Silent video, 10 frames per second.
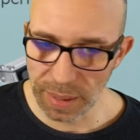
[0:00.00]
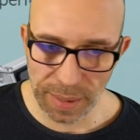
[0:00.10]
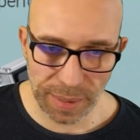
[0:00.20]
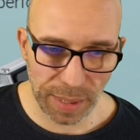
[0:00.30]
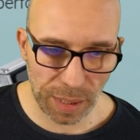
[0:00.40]

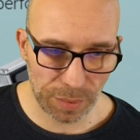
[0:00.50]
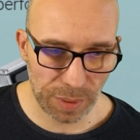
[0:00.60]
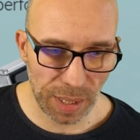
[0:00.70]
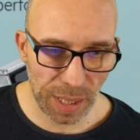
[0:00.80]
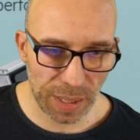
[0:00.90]
Now,
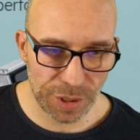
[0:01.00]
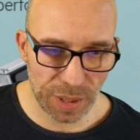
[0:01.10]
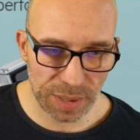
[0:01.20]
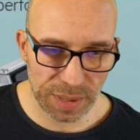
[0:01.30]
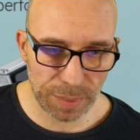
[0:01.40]

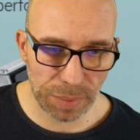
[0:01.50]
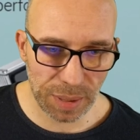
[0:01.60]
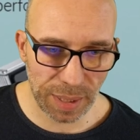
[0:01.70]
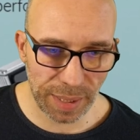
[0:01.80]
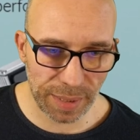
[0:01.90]
adjustable
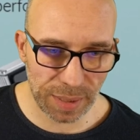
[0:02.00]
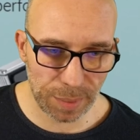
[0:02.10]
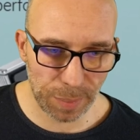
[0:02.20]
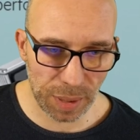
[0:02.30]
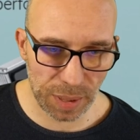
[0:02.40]

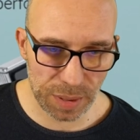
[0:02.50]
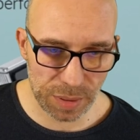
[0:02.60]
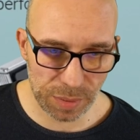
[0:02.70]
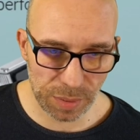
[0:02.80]
handlebars. You